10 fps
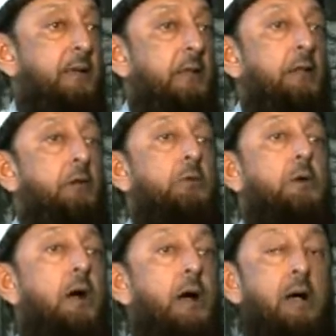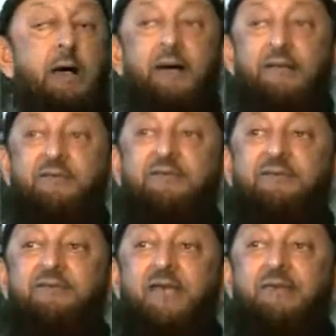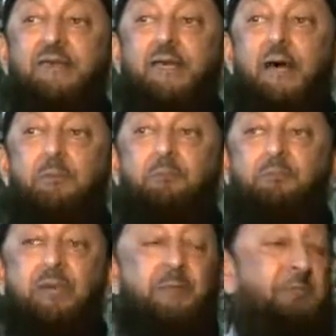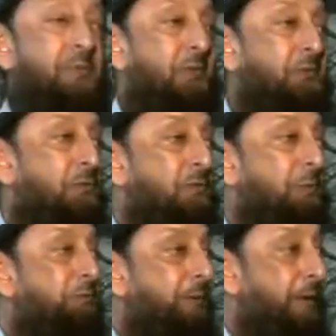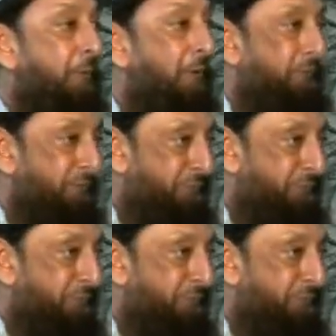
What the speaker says: you are setting up people to rip them off